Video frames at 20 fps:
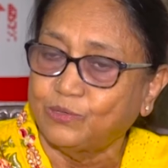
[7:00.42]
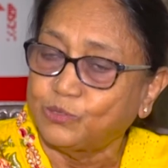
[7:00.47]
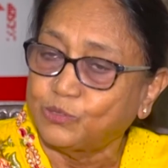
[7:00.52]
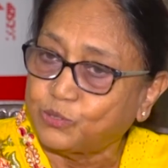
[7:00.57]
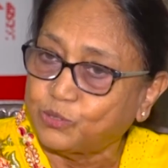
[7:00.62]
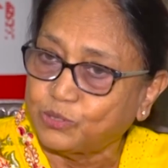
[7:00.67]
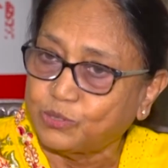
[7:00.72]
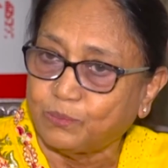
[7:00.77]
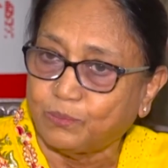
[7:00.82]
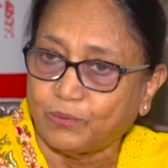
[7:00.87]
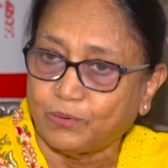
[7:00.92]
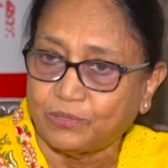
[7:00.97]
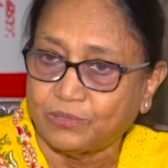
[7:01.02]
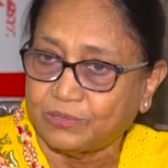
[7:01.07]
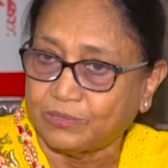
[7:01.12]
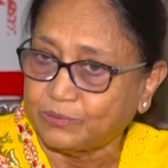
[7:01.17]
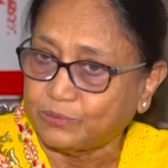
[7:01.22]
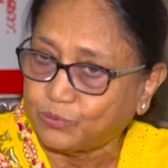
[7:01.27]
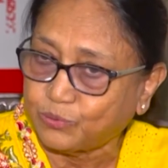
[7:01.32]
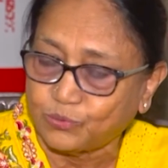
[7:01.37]
should
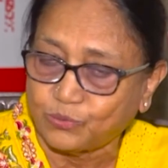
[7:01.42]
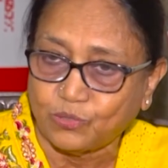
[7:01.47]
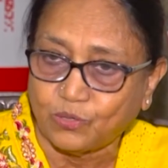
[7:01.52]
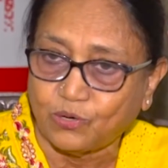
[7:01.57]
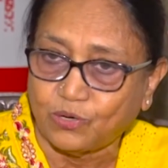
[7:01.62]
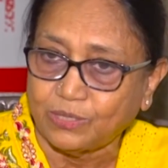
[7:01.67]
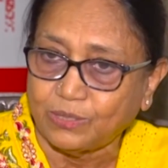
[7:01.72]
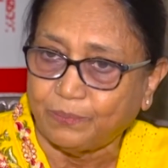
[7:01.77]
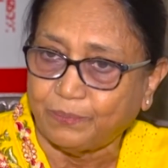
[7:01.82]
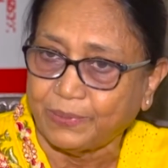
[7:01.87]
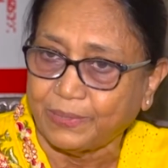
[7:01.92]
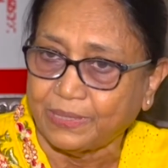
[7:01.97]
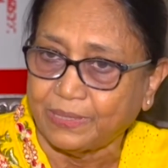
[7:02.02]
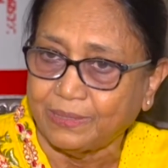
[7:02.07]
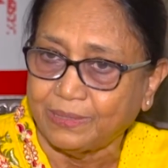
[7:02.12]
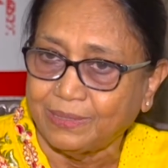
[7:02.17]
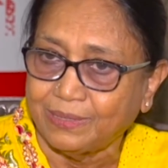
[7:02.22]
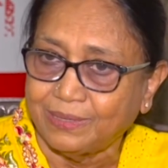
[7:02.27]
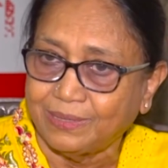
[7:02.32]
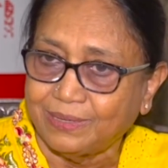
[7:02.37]
not
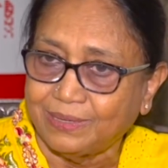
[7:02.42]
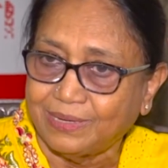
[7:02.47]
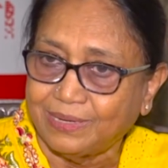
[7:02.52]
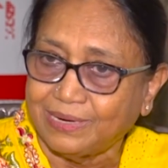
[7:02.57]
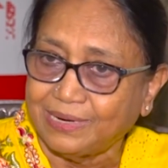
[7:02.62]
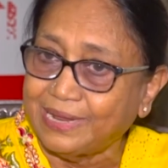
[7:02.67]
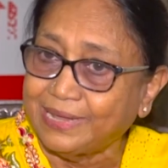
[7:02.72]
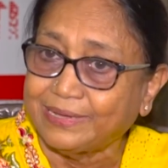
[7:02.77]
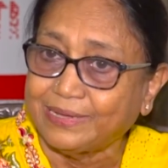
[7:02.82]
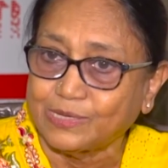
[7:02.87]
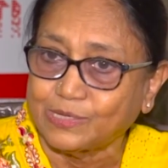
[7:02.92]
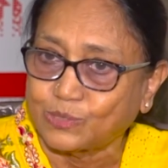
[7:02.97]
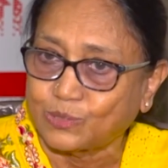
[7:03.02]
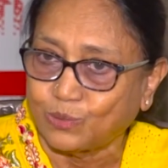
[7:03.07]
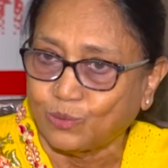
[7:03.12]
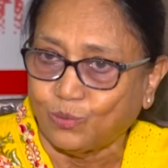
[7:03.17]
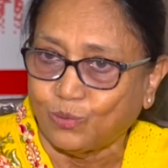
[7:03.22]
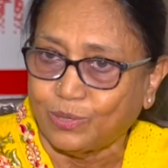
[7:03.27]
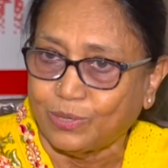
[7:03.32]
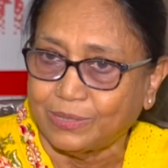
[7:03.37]
be like a
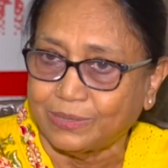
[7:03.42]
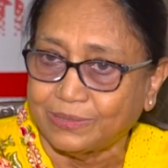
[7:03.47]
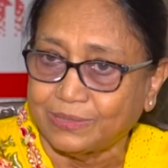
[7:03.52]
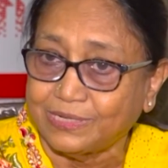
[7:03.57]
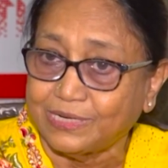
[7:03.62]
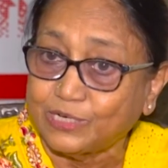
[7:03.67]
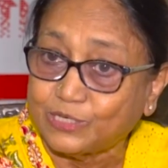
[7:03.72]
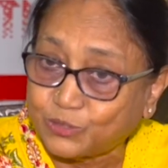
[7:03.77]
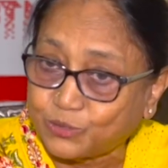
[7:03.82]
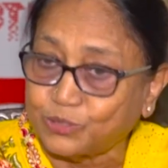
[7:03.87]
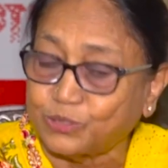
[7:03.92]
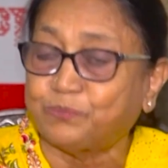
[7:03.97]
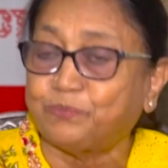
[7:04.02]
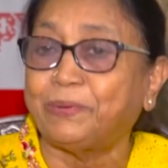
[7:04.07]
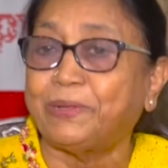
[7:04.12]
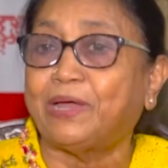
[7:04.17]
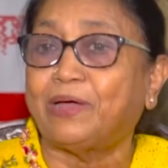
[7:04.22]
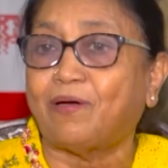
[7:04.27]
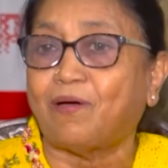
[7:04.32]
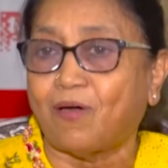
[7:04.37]
slogan. It should
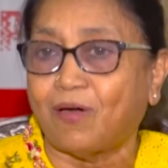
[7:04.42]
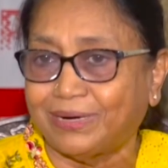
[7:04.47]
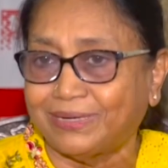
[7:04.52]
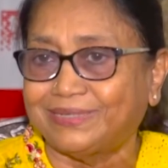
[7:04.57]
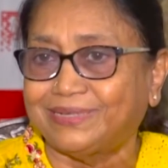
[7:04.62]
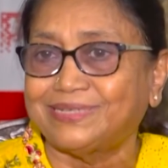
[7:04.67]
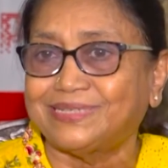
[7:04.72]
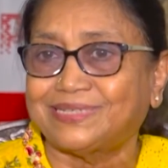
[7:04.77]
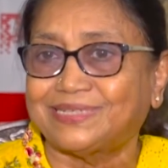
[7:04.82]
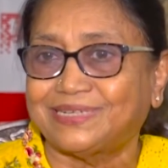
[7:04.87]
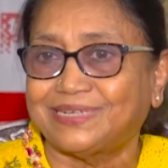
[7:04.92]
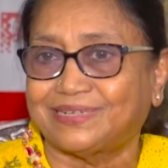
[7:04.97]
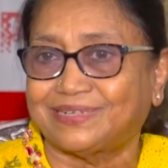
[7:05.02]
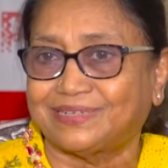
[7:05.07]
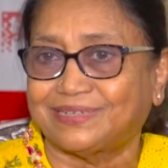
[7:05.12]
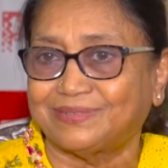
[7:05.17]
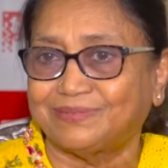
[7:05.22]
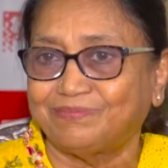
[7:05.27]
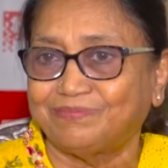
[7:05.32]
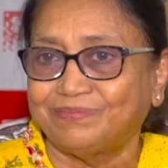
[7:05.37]
be
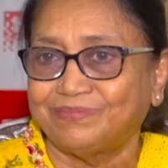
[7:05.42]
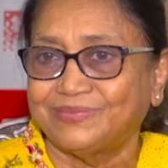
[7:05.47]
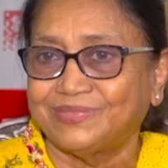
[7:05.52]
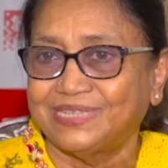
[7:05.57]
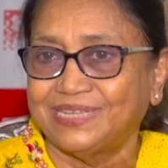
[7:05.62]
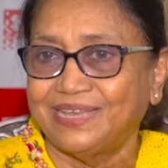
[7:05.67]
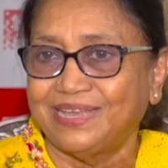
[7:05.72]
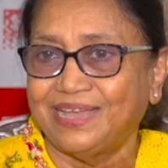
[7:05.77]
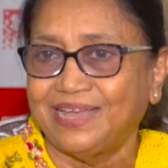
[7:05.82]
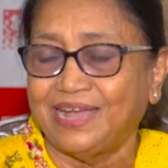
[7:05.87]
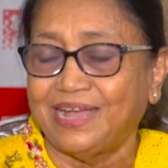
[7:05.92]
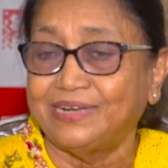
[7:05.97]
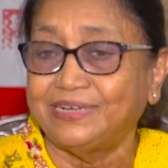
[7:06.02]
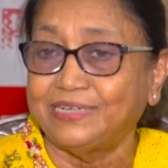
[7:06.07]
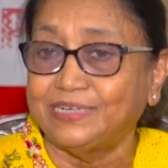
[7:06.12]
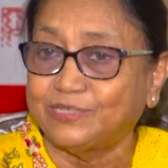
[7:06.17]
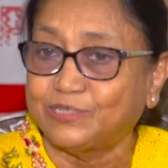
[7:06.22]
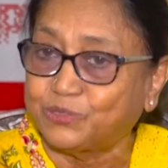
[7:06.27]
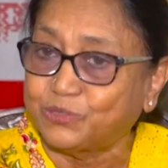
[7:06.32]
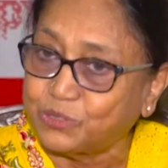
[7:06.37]
artistic, and
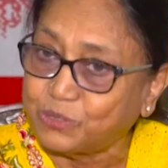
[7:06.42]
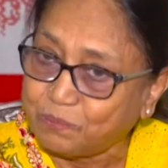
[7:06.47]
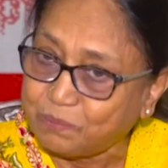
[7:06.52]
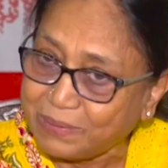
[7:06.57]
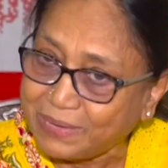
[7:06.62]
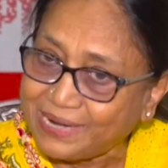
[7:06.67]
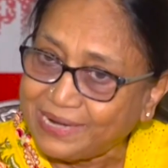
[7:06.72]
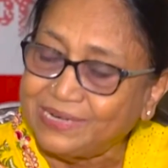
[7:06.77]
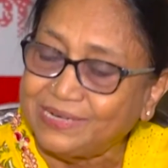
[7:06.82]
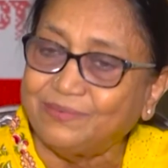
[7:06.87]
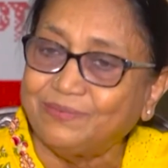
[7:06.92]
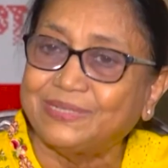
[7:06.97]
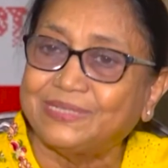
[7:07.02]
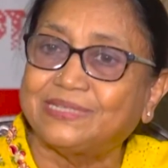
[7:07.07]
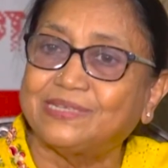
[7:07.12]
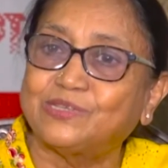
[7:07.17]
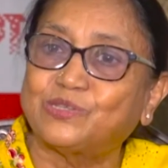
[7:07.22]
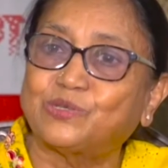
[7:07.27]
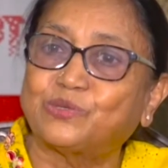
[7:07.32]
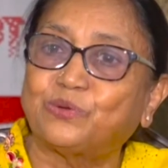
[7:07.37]
it should blend with
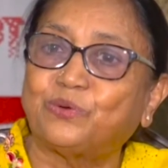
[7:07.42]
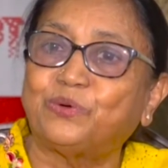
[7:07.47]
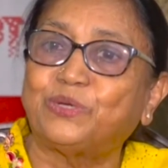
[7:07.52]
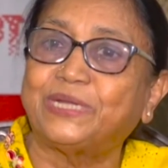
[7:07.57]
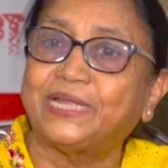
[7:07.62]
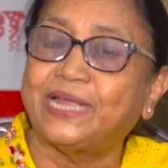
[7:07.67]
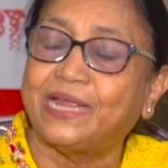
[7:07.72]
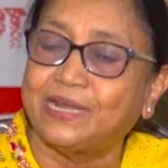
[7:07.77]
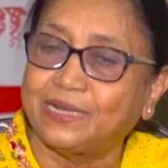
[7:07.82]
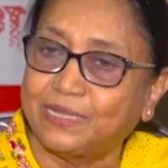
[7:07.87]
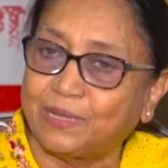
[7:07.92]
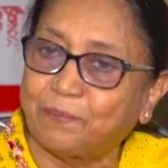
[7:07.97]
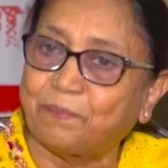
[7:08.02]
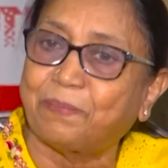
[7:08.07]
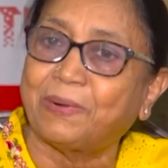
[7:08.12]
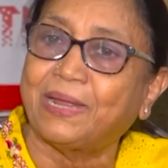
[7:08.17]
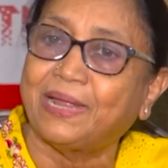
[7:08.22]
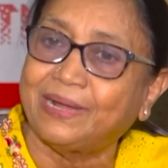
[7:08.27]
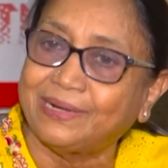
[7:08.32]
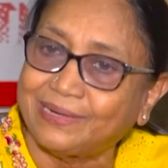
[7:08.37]
the story and the
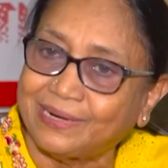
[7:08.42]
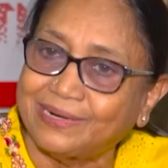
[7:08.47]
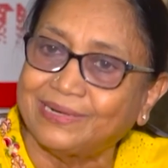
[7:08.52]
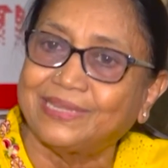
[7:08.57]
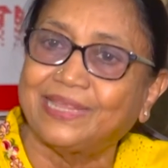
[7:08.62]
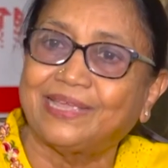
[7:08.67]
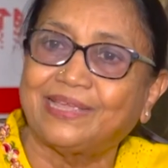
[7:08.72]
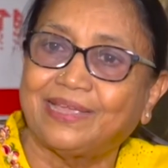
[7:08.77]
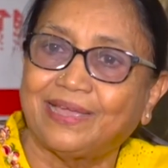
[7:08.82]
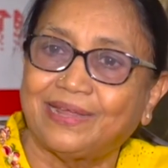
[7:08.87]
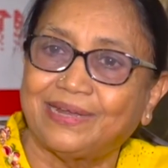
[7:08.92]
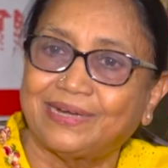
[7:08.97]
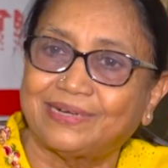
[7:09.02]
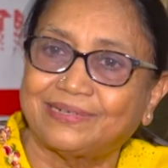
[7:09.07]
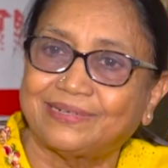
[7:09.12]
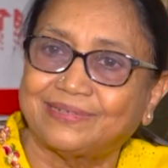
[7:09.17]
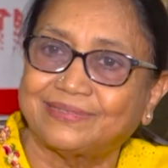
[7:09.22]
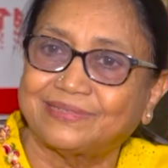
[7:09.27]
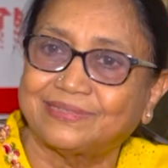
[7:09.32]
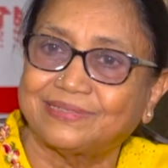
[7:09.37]
plot and the
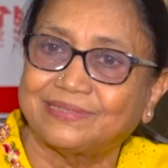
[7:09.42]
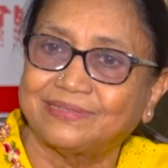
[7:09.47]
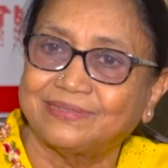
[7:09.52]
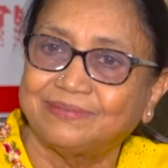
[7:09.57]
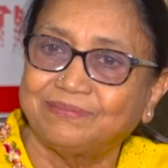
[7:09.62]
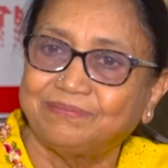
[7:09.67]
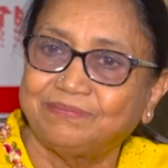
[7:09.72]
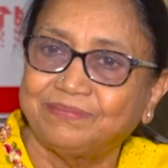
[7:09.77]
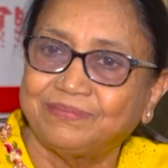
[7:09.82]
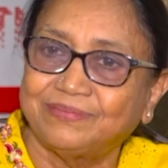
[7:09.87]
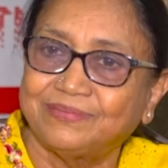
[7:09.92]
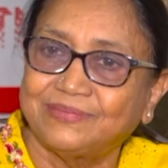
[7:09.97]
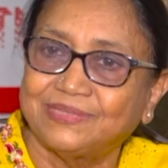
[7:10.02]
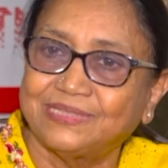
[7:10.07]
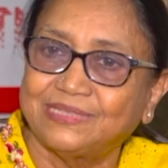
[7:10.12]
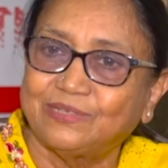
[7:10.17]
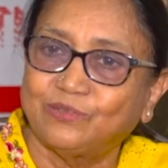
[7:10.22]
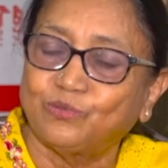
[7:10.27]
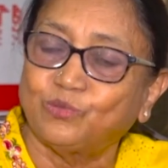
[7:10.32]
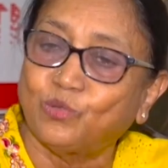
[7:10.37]
characters.
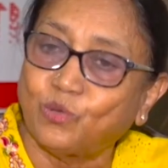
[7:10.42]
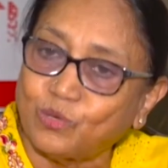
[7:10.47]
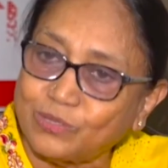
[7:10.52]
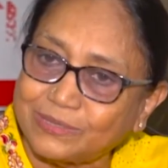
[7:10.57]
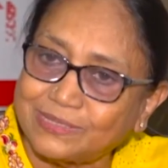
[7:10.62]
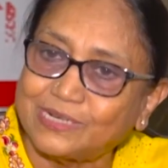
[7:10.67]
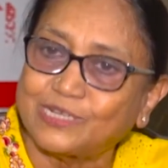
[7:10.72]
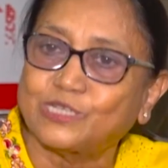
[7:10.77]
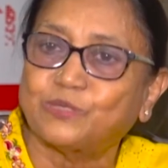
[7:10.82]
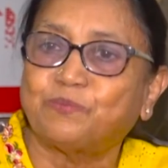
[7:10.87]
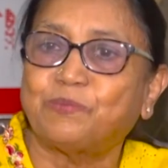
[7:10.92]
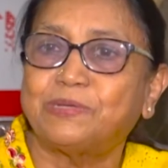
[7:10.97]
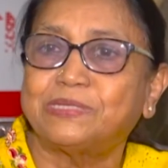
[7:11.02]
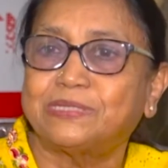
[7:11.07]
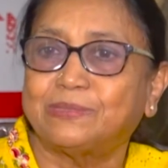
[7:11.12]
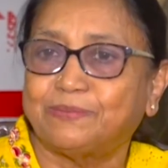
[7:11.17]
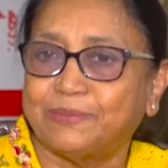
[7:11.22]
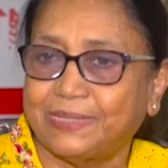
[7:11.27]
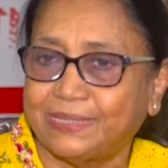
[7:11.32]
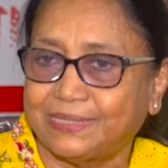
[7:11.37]
Those
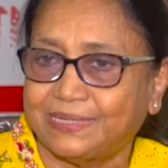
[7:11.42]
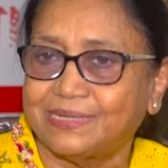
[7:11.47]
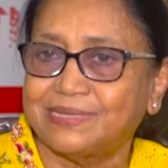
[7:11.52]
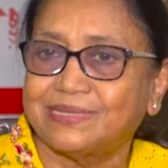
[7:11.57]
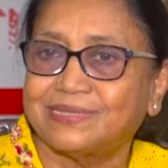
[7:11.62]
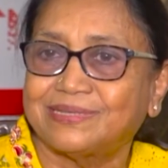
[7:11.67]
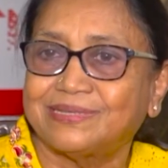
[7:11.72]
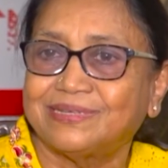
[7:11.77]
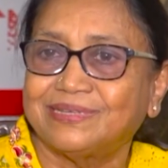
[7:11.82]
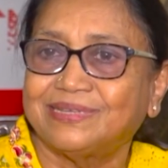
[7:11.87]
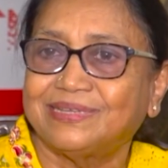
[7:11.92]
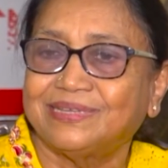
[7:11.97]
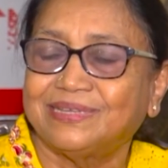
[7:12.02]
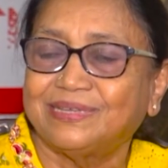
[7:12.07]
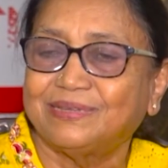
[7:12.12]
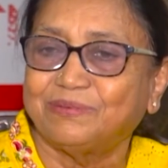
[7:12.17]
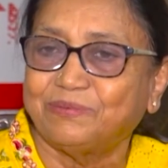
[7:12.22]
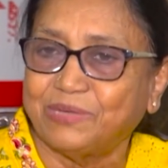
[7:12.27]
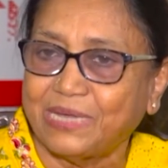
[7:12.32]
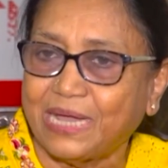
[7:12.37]
responsibilities
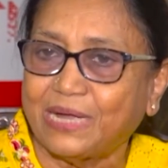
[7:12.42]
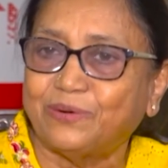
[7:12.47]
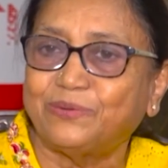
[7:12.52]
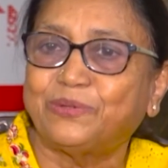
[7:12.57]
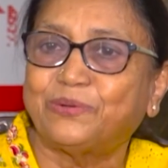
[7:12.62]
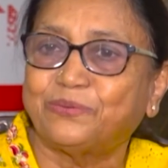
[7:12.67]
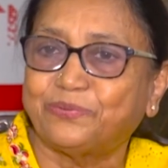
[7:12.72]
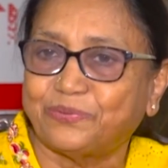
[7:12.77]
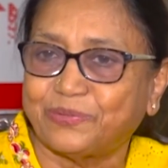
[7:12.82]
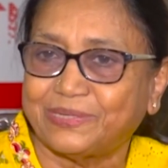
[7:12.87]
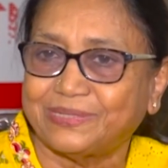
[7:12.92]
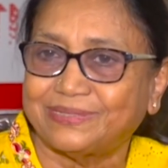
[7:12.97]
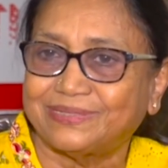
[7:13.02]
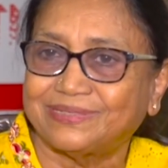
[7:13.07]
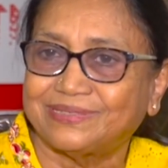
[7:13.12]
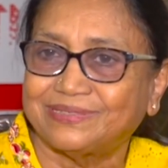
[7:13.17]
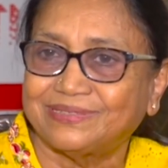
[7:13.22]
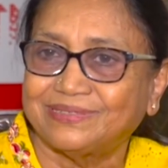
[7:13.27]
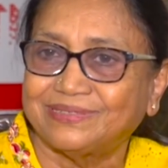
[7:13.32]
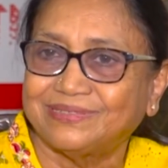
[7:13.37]
we have to
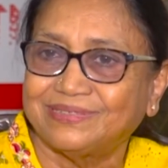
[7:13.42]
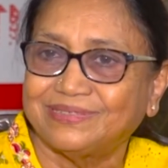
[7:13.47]
face.